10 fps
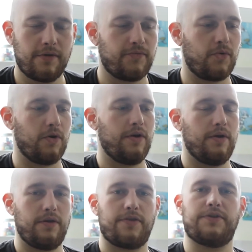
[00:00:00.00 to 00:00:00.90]

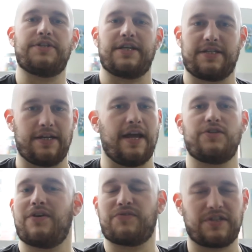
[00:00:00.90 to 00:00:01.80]
For 60
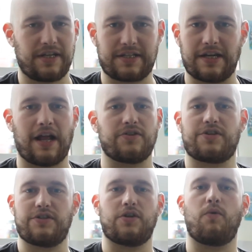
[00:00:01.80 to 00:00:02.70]
days, you have
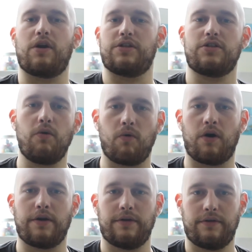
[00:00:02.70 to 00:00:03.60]
$60, and so on and so
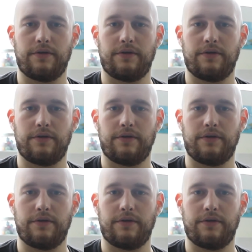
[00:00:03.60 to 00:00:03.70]
on.